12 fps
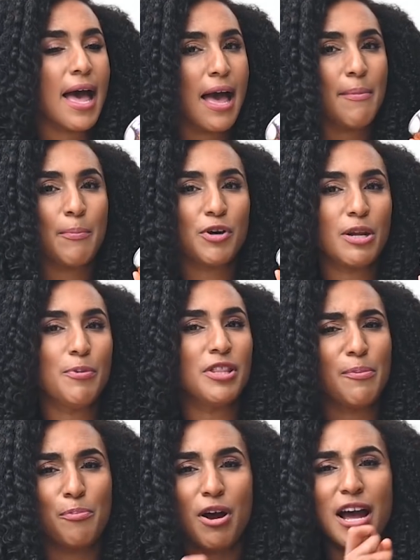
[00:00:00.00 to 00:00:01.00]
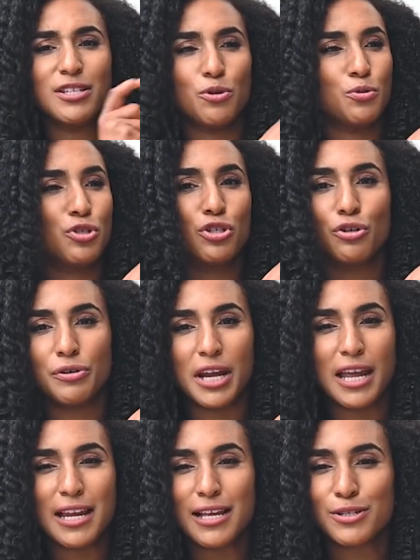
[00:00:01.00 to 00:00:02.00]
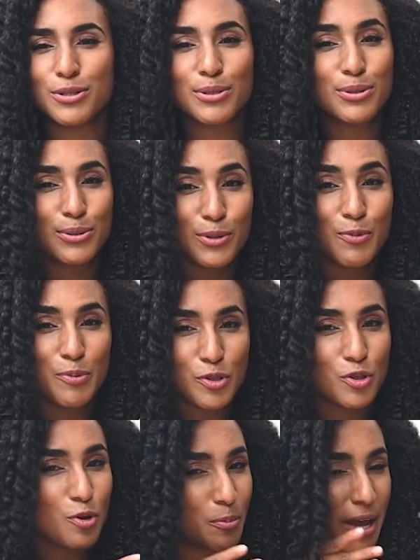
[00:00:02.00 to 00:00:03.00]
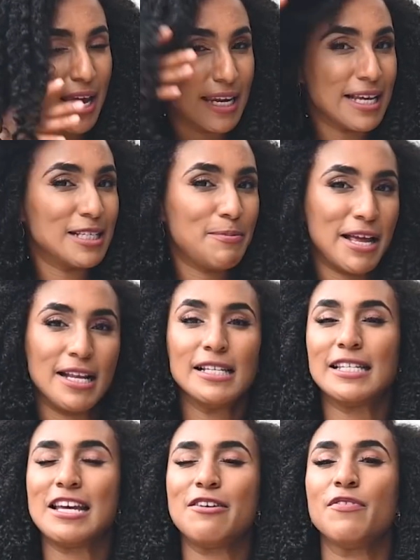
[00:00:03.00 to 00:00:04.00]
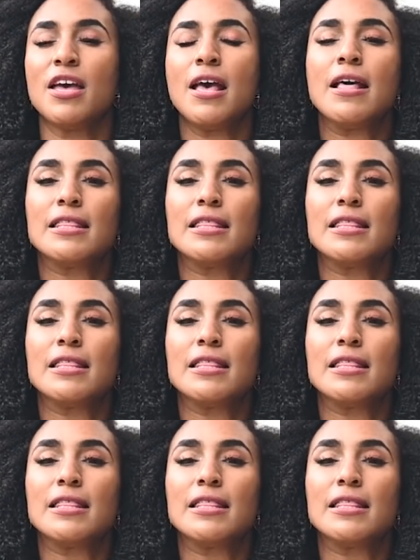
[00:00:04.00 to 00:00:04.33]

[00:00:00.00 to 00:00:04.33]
I'm going to put the price on the screen. Super inexpensive.